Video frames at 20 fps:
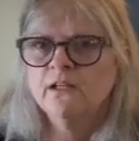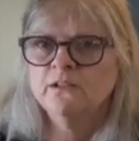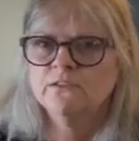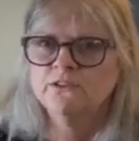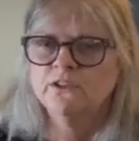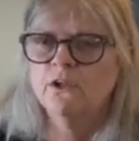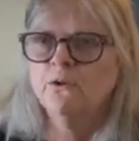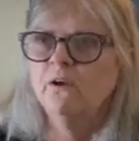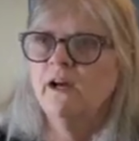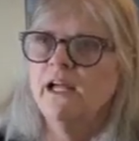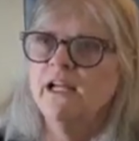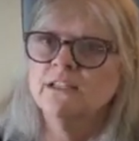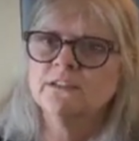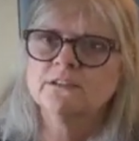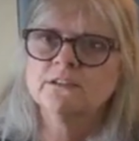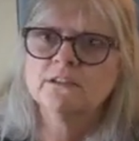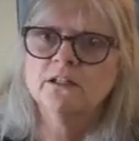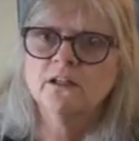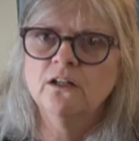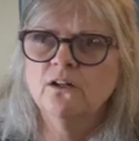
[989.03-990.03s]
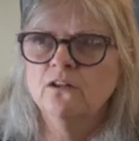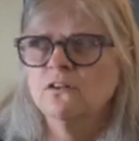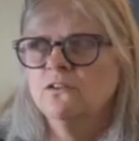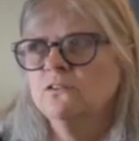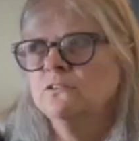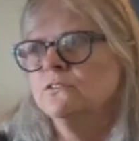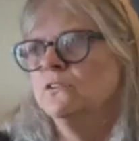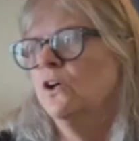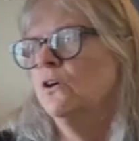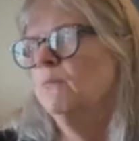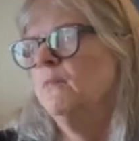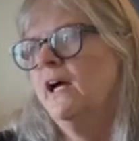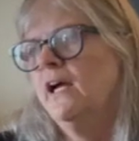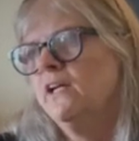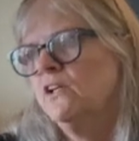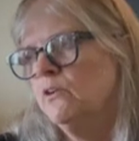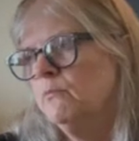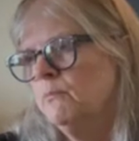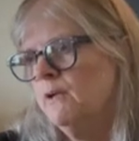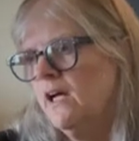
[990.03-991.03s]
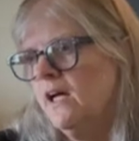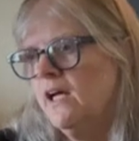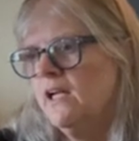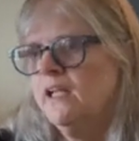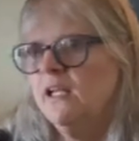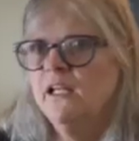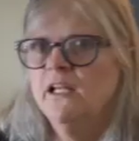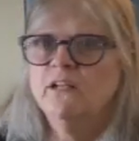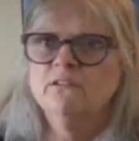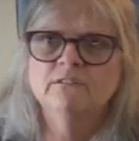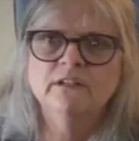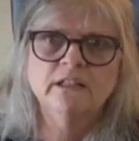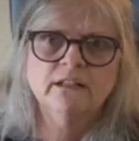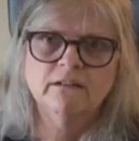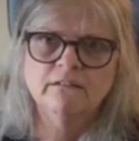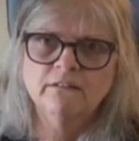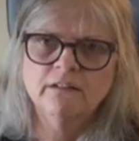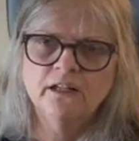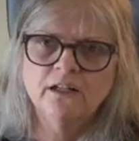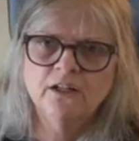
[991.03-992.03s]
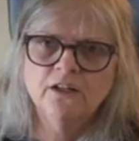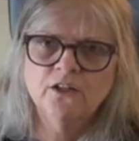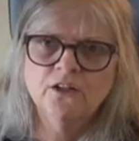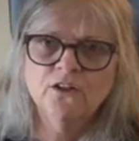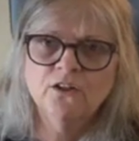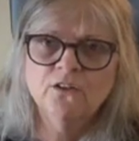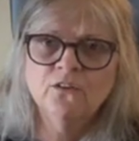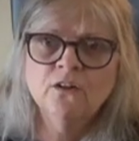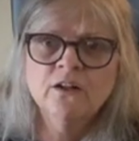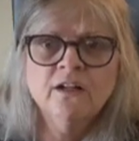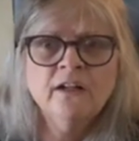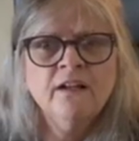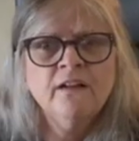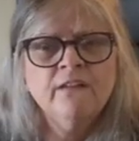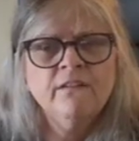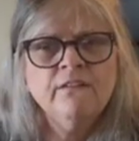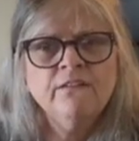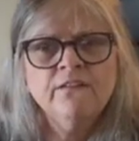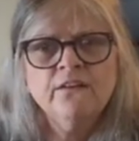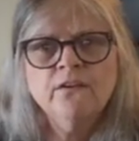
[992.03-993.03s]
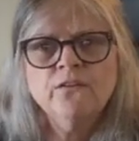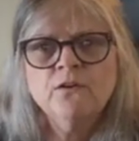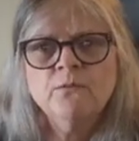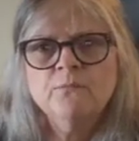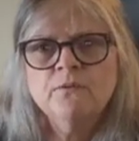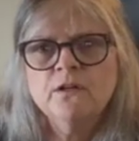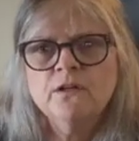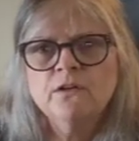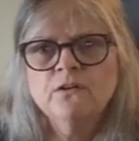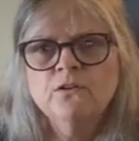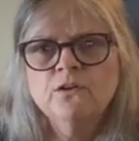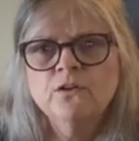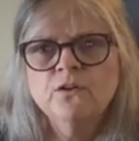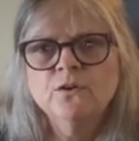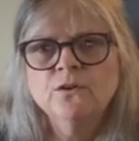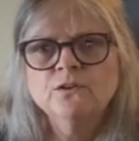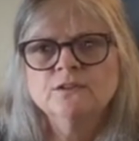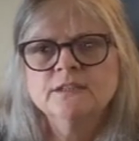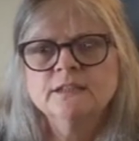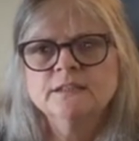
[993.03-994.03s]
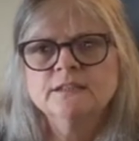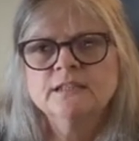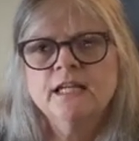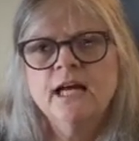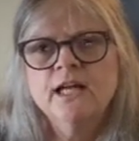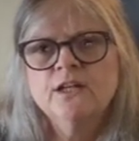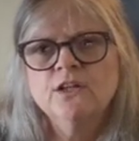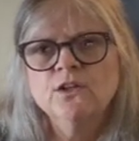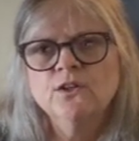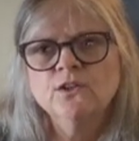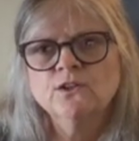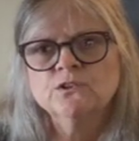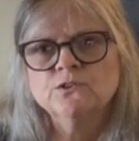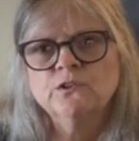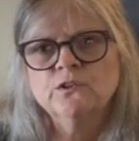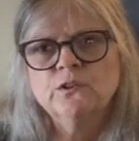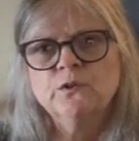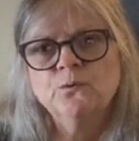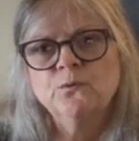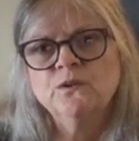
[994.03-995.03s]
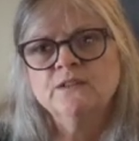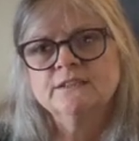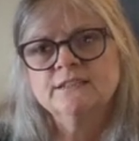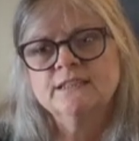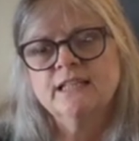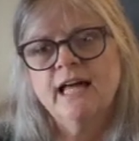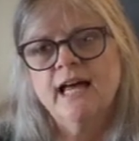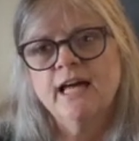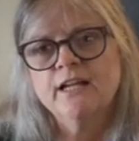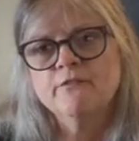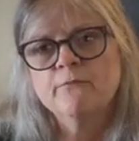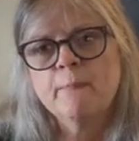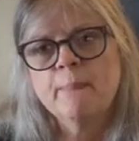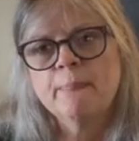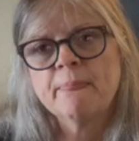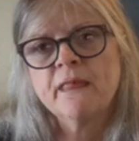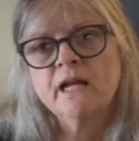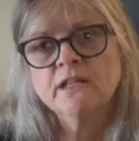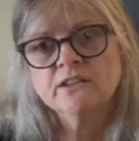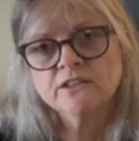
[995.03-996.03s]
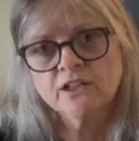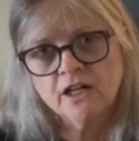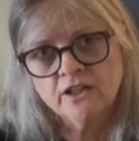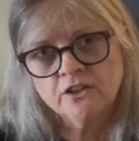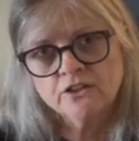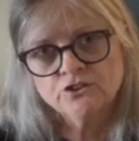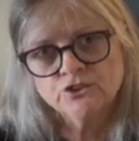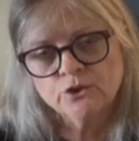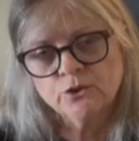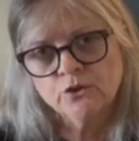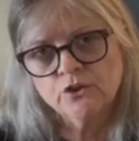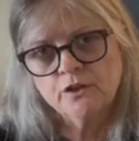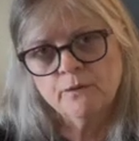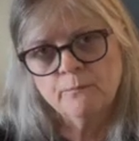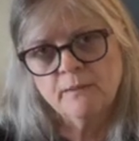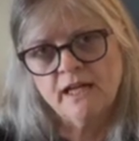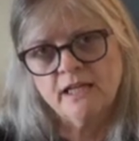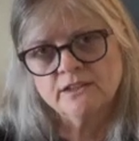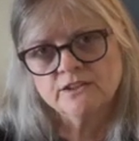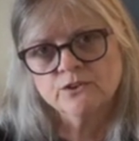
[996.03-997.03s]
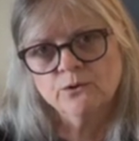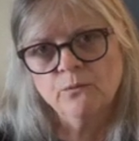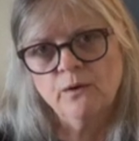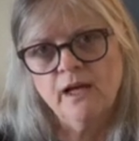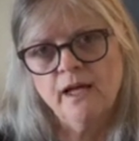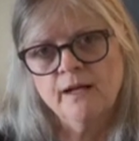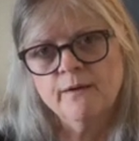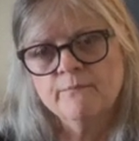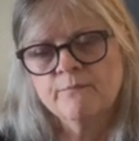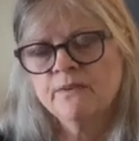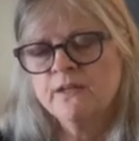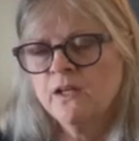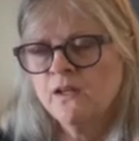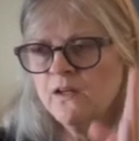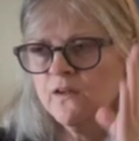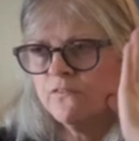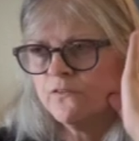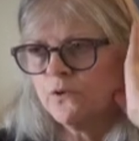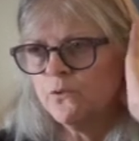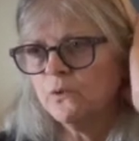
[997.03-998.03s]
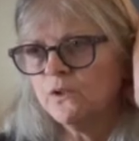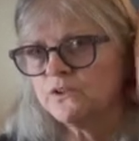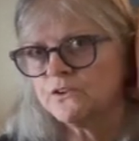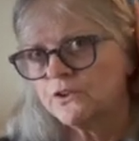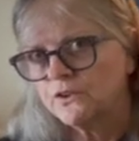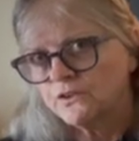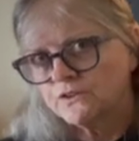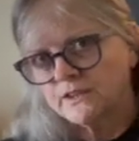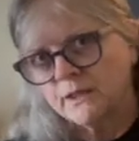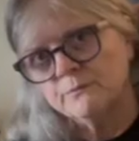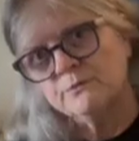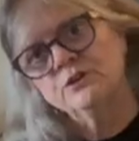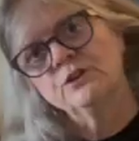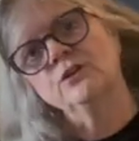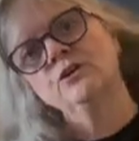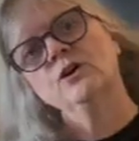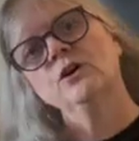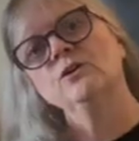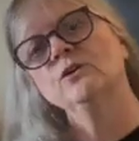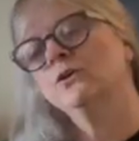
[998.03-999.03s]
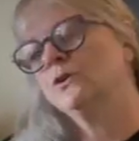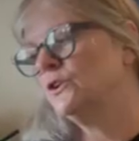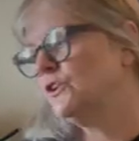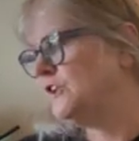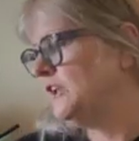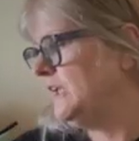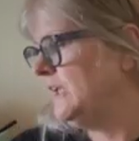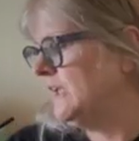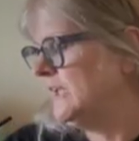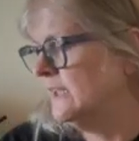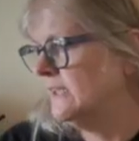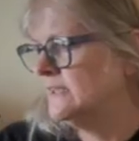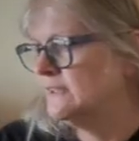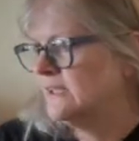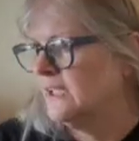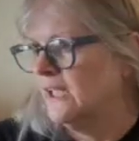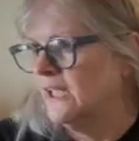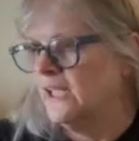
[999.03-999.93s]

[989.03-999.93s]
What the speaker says: Joann's closed, no Michael bought it, we don't know. The other big news and sad news was that Donna Jordan passed away. Quilters, I'm sure, know who she is.